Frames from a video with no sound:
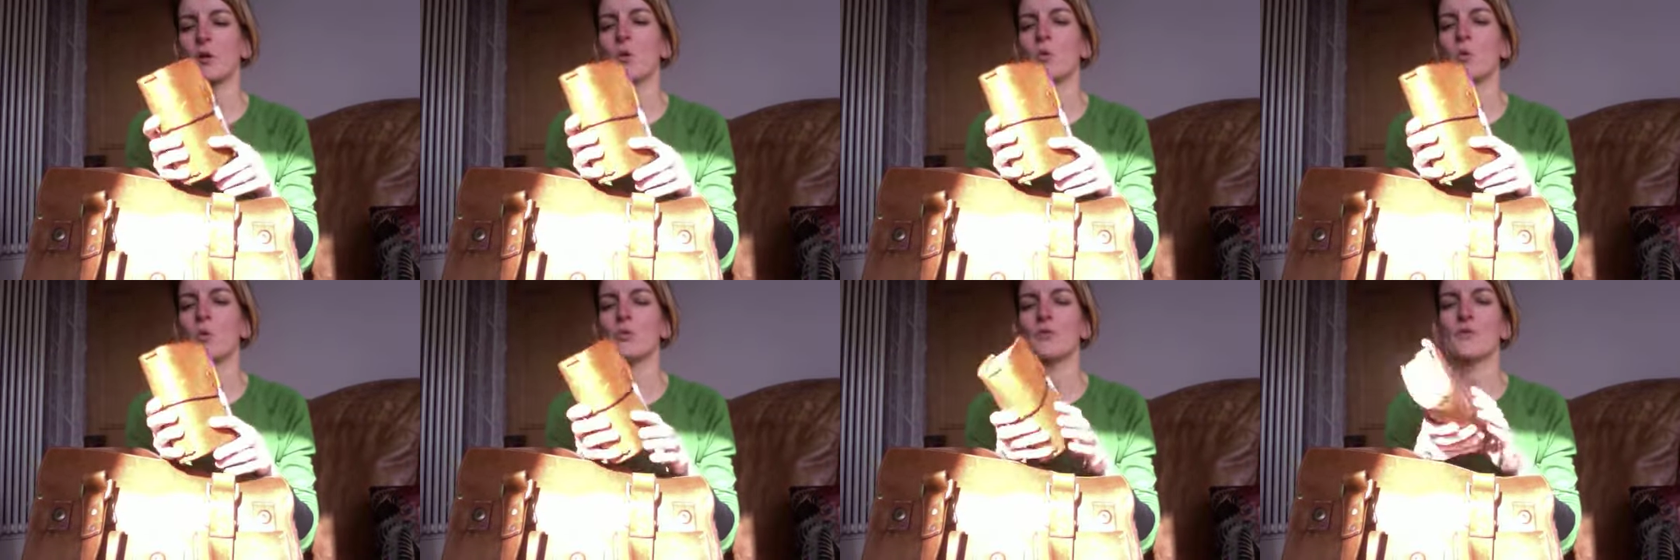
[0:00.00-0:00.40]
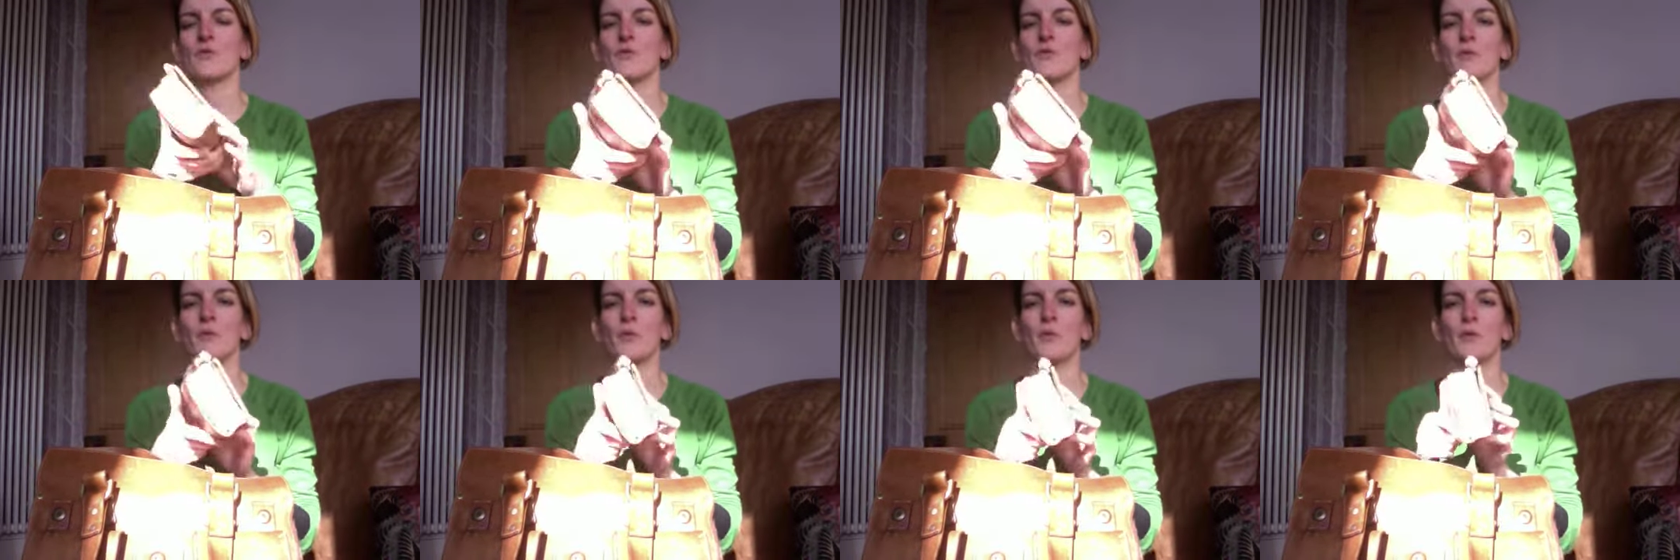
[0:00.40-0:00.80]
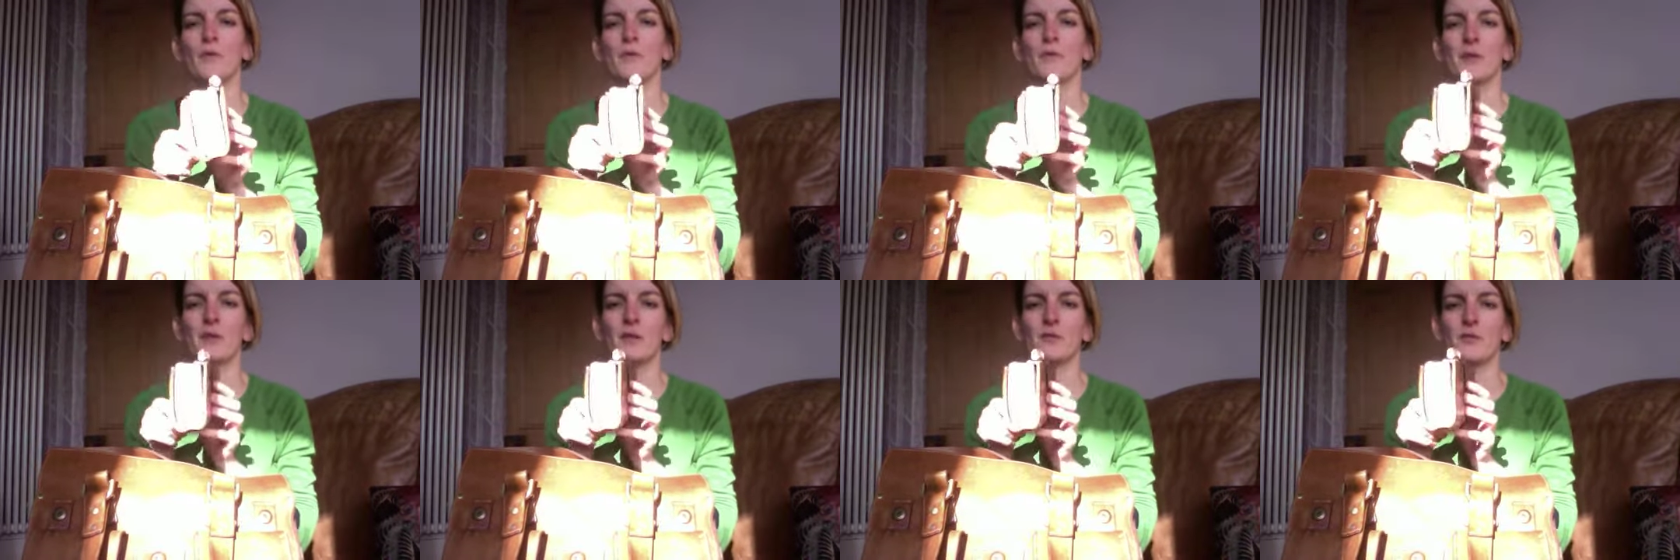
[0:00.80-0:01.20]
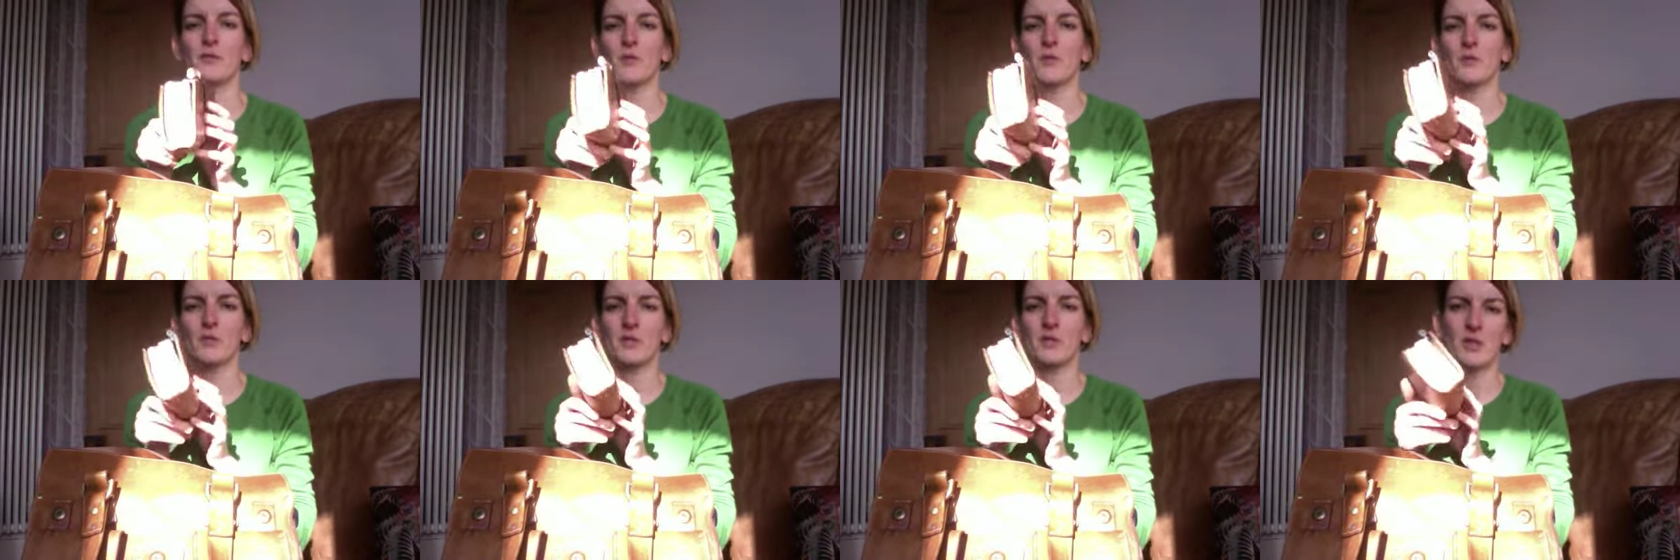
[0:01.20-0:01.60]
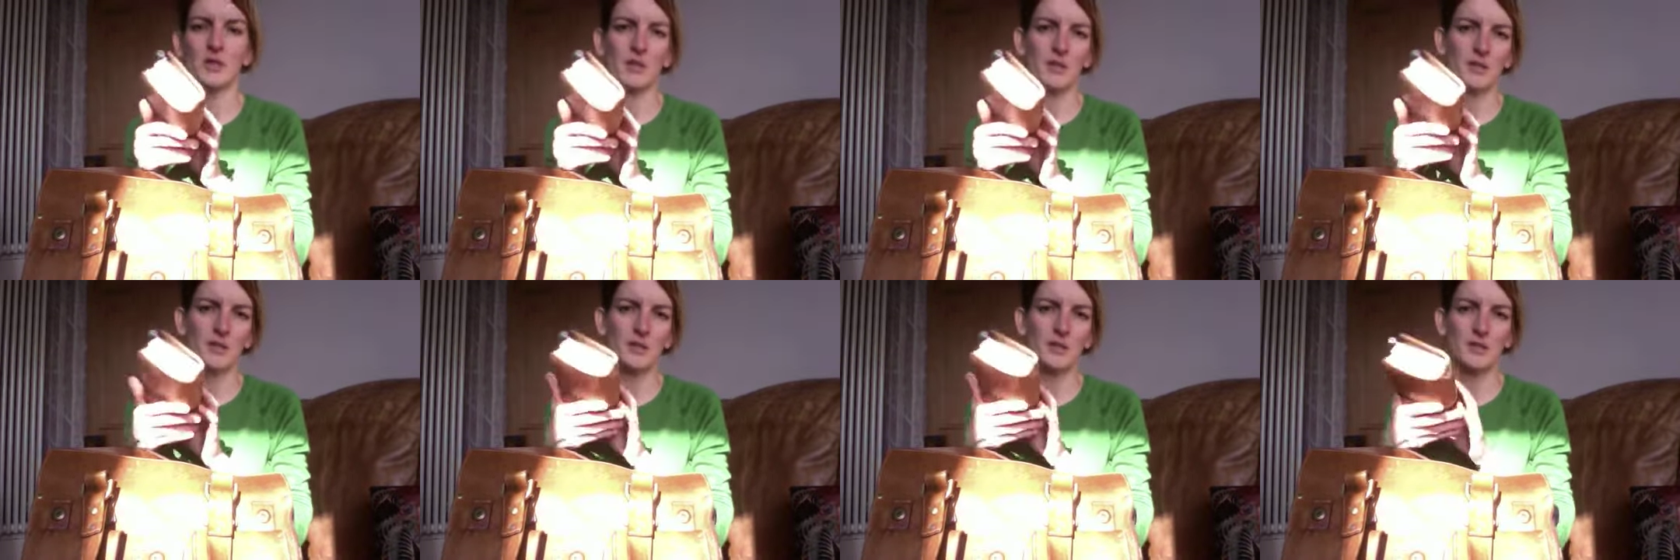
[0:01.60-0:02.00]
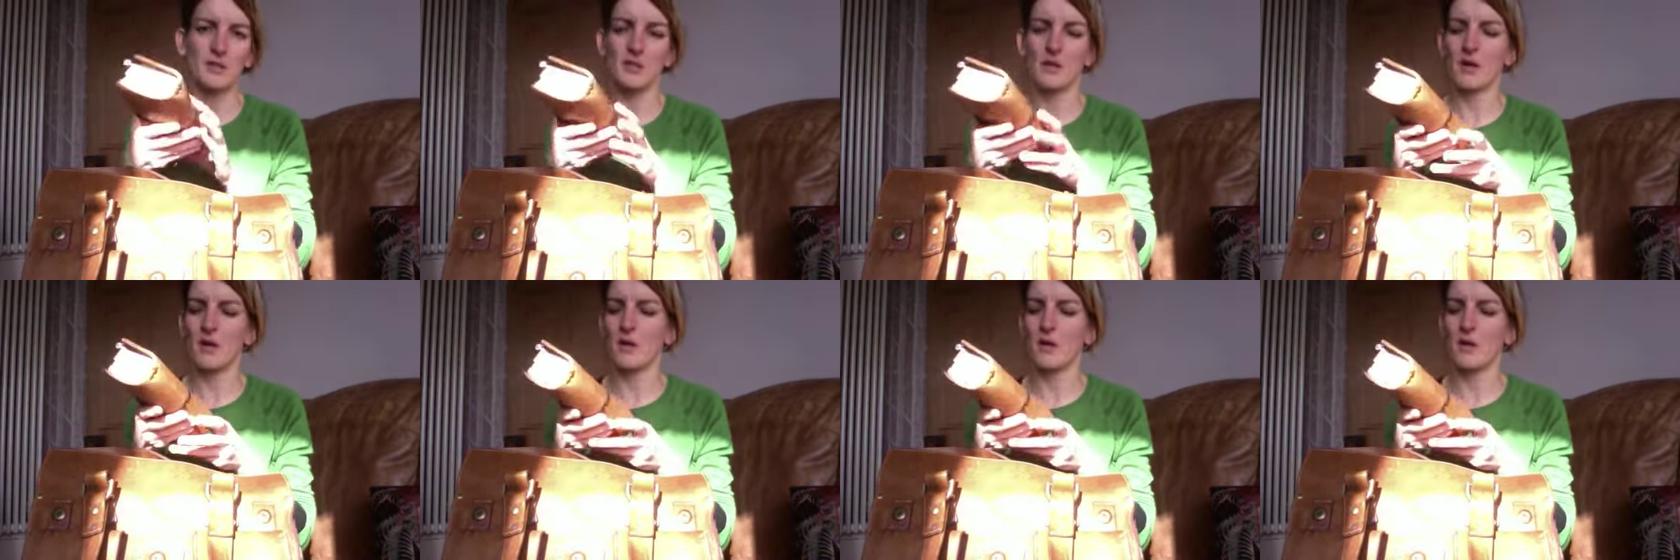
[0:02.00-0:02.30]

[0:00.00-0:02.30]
holds 4 field note sized